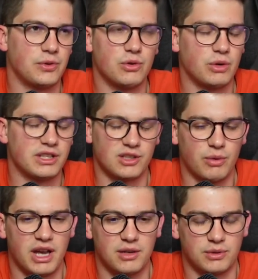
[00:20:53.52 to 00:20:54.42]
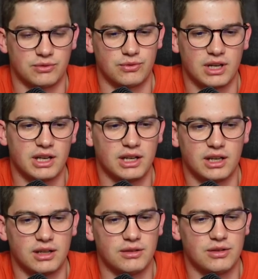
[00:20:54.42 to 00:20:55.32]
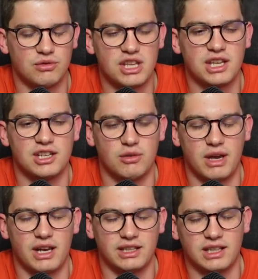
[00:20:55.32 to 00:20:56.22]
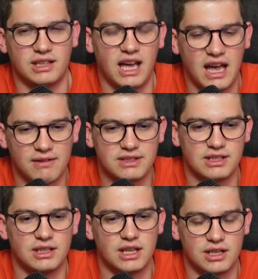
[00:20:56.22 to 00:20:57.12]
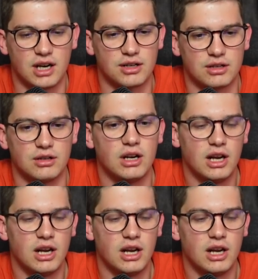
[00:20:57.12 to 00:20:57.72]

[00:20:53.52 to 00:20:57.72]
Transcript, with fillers: few clicks away, and it was really kind of unique in a way like that I haven't seen in any other